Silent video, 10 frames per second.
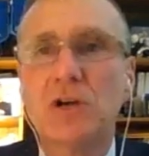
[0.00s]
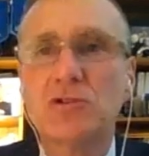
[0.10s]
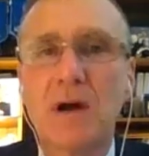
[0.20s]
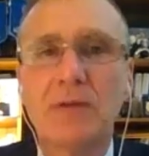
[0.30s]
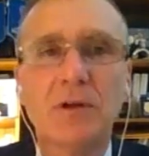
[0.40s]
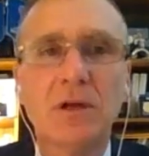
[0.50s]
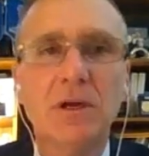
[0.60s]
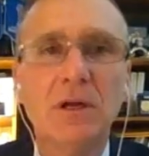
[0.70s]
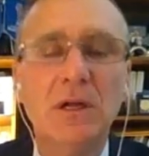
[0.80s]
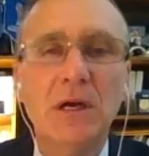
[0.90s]
trafficking.
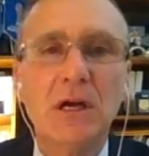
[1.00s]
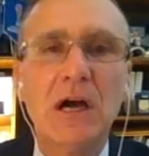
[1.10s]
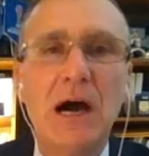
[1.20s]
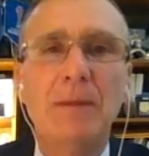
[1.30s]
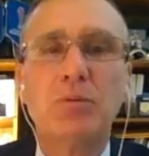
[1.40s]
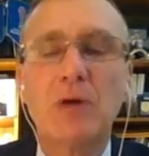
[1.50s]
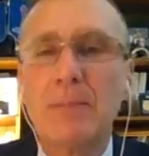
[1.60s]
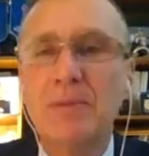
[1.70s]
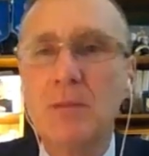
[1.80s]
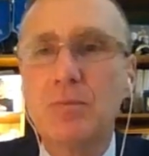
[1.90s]
Common
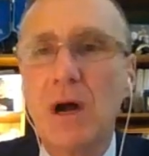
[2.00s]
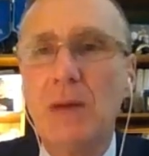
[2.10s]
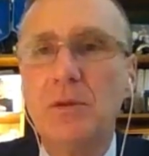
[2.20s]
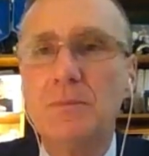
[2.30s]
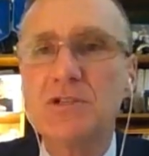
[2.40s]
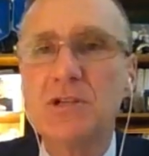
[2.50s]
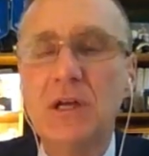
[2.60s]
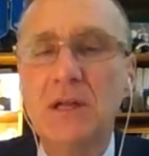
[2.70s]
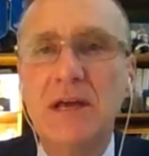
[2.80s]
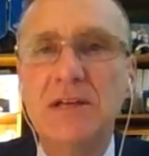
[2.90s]
property problems,
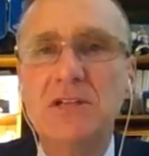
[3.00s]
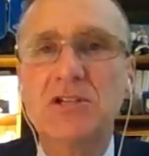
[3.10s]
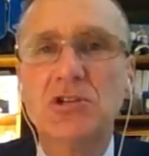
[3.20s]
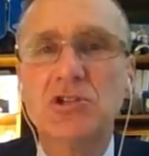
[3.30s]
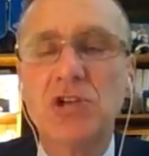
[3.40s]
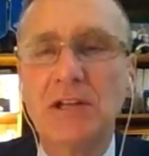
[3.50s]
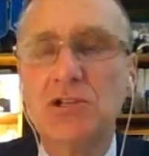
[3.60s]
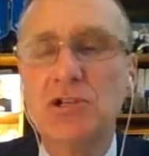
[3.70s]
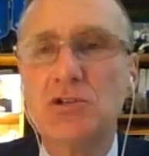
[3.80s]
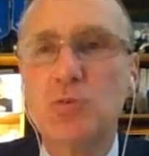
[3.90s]
that is,
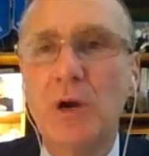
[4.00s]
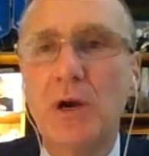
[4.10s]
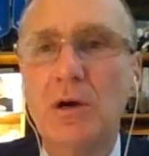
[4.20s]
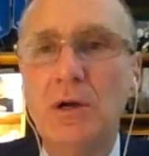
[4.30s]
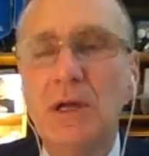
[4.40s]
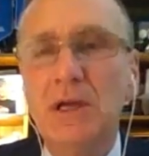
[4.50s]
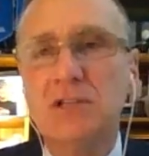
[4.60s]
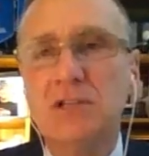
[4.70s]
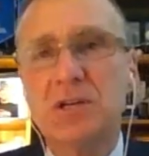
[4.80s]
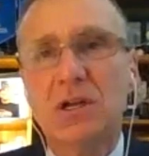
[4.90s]
challenges where
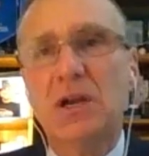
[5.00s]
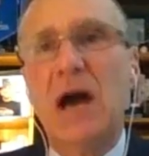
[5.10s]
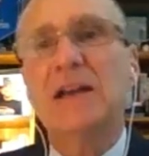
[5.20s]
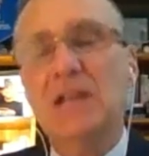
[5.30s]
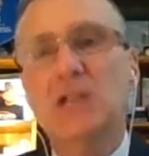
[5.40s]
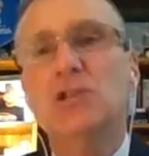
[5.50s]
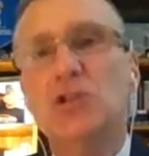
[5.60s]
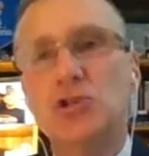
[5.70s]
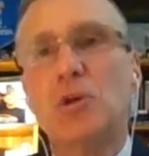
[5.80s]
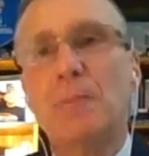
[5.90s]
it's not in the
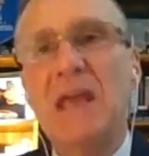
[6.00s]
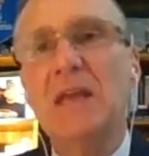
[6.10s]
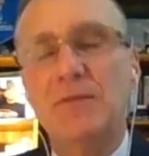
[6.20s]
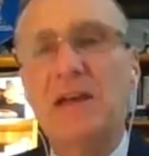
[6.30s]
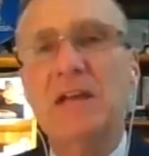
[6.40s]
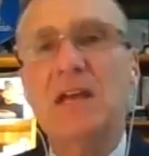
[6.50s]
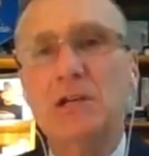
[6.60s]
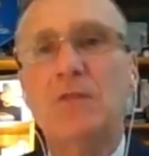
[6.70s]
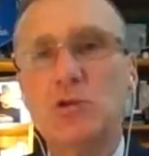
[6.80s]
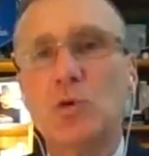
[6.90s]
germane of any
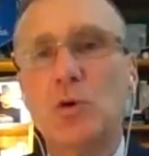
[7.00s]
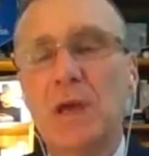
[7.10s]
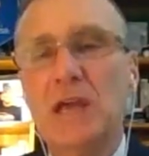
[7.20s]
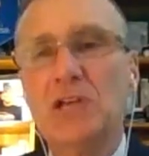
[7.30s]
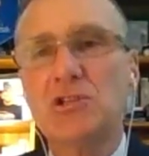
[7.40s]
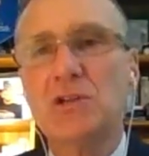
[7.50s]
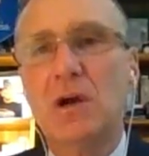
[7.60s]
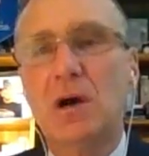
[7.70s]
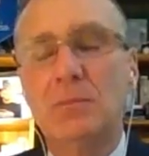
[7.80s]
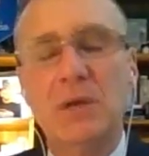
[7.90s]
individual
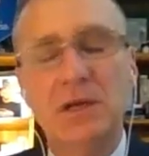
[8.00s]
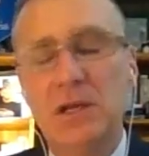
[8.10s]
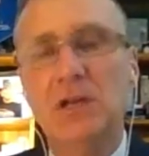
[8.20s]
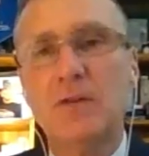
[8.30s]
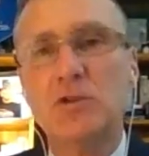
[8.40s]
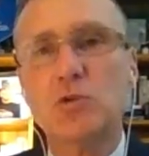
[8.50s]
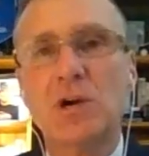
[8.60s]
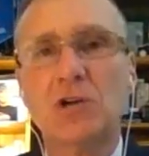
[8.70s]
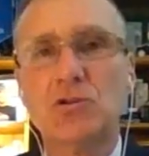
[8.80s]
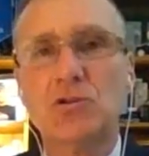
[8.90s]

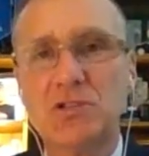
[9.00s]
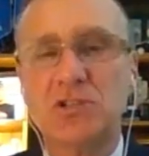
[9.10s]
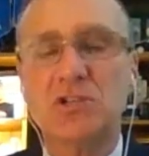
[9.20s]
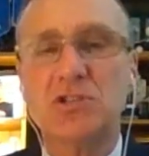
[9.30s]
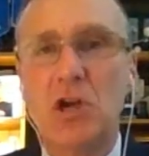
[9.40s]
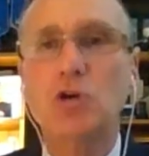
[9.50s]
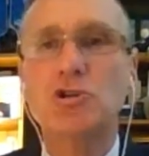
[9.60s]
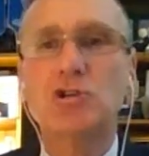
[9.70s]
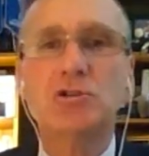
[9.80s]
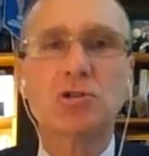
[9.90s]
countries, such as the
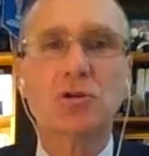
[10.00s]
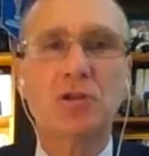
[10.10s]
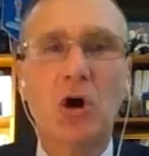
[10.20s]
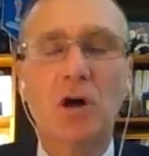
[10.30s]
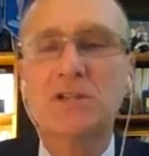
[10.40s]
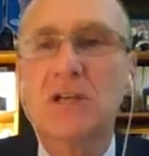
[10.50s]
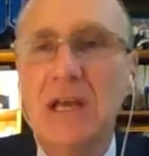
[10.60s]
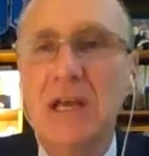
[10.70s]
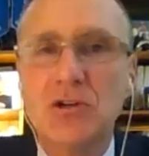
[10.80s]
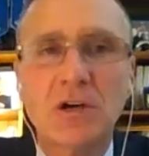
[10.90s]
oceans or the Arctic,
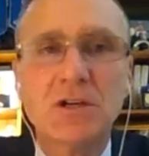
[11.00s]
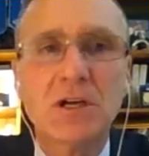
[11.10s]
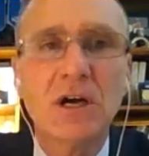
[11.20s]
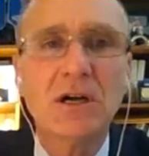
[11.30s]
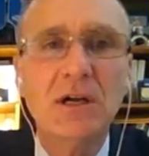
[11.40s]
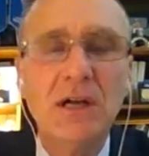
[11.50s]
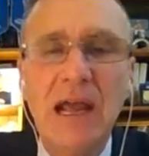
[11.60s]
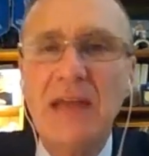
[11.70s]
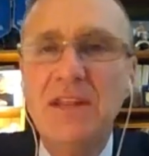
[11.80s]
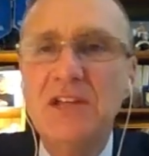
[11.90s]
Antarctica,
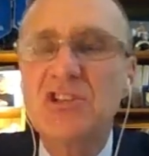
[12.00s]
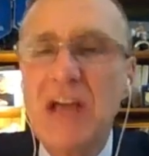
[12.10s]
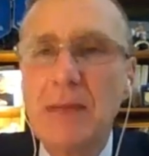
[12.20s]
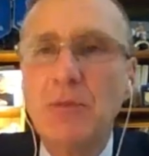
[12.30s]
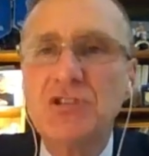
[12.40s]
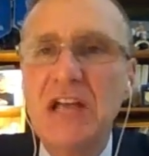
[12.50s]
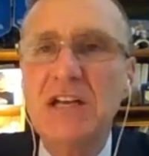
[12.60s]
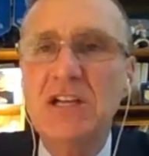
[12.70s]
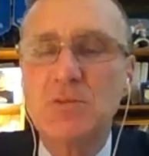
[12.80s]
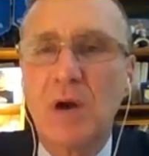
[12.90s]
and then
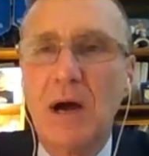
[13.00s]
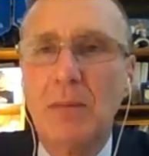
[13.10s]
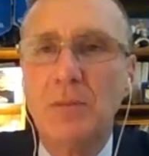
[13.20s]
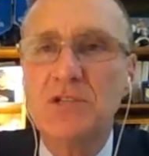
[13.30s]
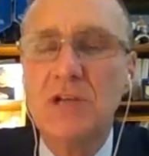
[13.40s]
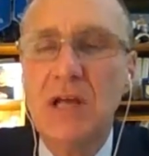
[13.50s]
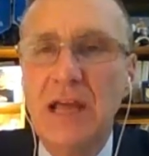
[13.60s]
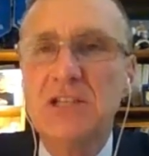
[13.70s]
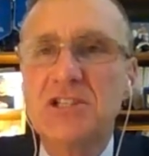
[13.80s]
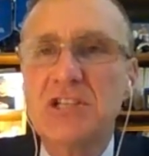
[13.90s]
simultaneous problems.
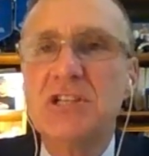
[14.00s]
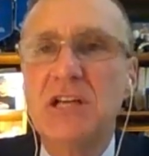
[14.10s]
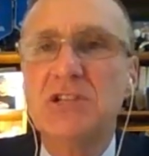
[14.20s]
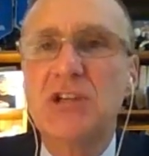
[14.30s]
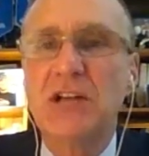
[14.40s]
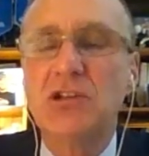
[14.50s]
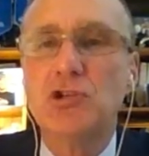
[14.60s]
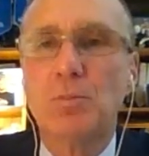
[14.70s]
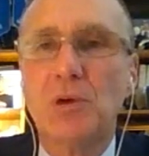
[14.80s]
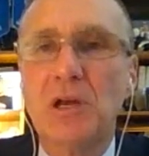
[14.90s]
And this is the insight that
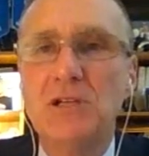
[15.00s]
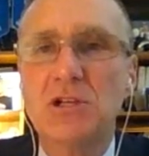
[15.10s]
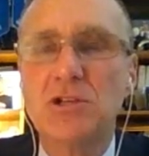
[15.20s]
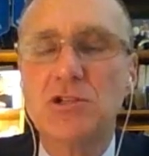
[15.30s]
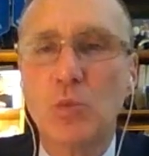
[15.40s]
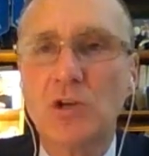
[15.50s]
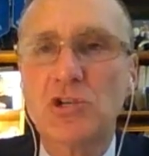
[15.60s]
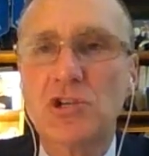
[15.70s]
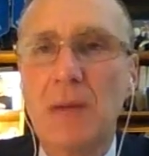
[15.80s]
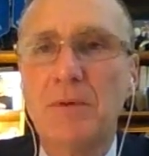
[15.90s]
you're bringing to this
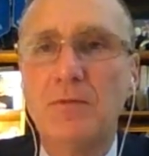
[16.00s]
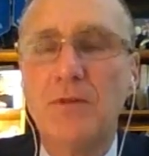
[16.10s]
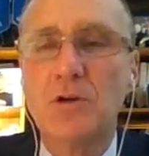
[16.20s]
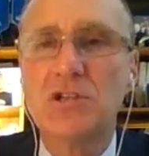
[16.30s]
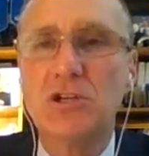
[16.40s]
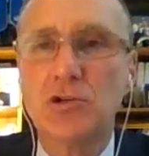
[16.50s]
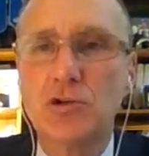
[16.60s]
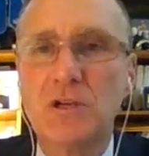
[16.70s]
workshop and focusing on